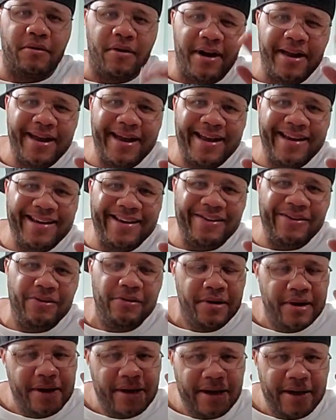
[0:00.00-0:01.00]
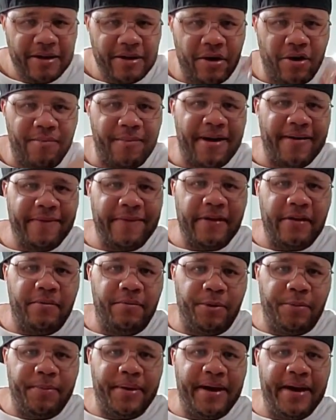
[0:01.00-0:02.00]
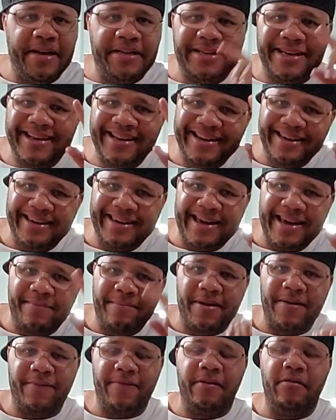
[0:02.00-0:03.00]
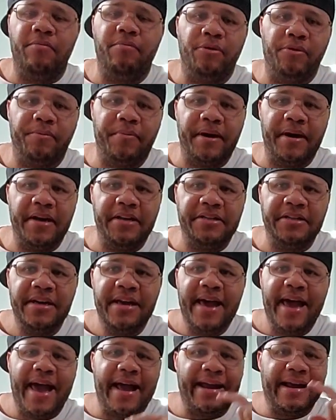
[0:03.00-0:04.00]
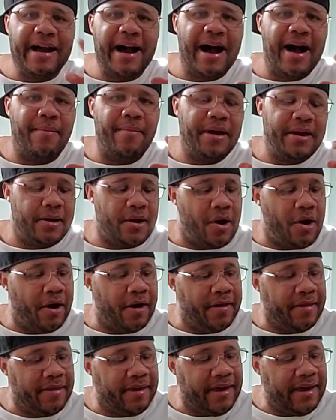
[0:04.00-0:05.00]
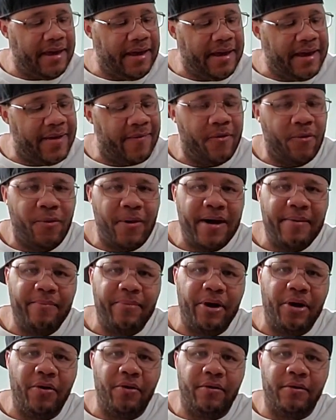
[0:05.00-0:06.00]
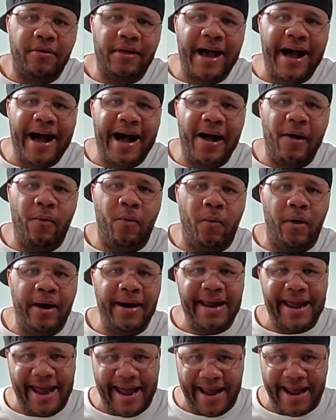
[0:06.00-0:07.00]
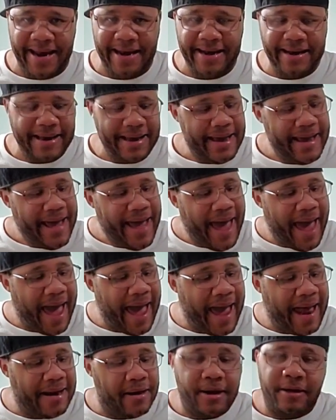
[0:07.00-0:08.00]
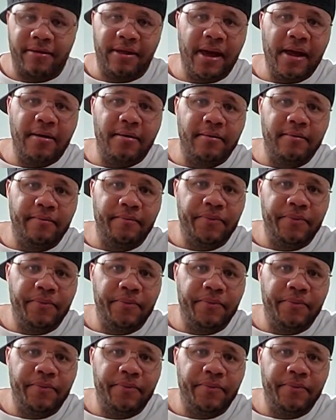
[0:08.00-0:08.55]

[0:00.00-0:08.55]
All you gotta do, go to my Facebook page, like my Facebook page, and comment on the giveaway post, I want in. And that's it.